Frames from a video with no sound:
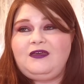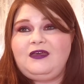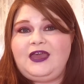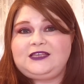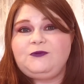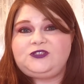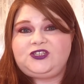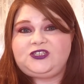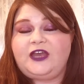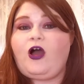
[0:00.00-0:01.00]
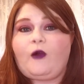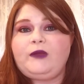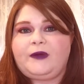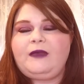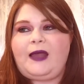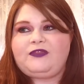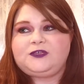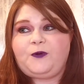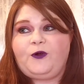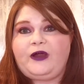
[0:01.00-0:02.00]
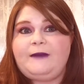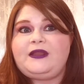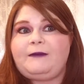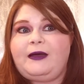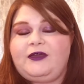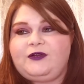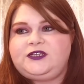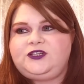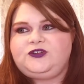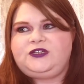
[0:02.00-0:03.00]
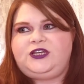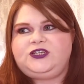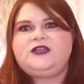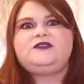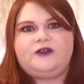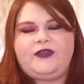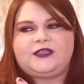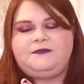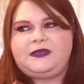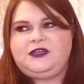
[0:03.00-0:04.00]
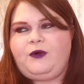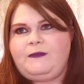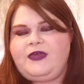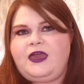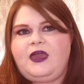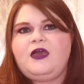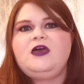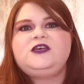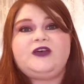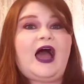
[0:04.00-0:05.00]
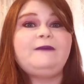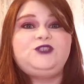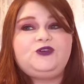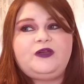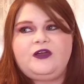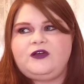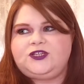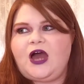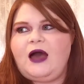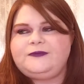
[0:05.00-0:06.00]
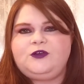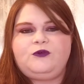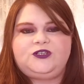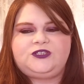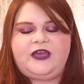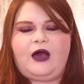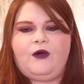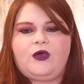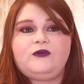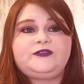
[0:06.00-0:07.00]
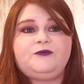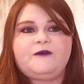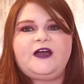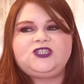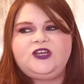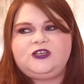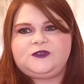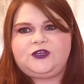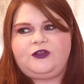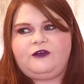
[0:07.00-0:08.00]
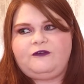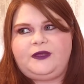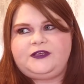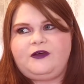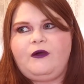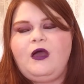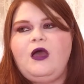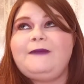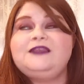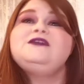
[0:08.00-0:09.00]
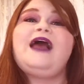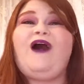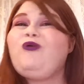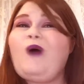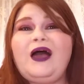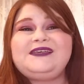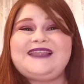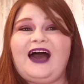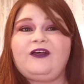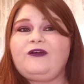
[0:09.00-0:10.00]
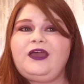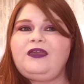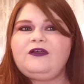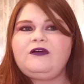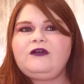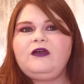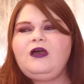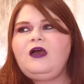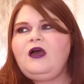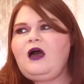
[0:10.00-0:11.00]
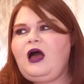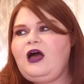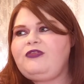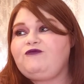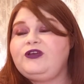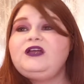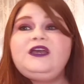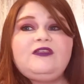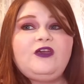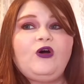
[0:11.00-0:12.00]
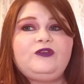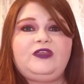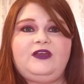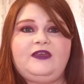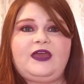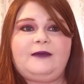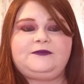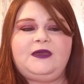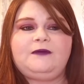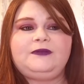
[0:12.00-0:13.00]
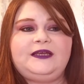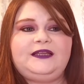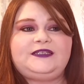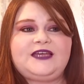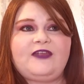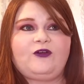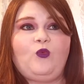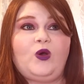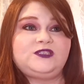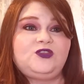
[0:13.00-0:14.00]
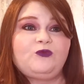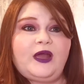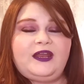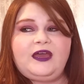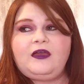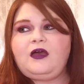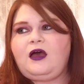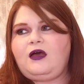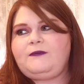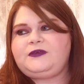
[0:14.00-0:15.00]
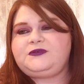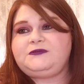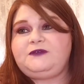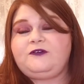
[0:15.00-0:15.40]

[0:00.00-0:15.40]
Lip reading: It's mostly just like, are we bringing back this program and am I the right teacher to teach it? So that's basically what I'm thinking. So I'm doing a good job, so we'll just see how it goes. So professionally, this was a good year for me too. Mental health-wise, not a great year. Really the only thing that kept me completely together was the writing. It was something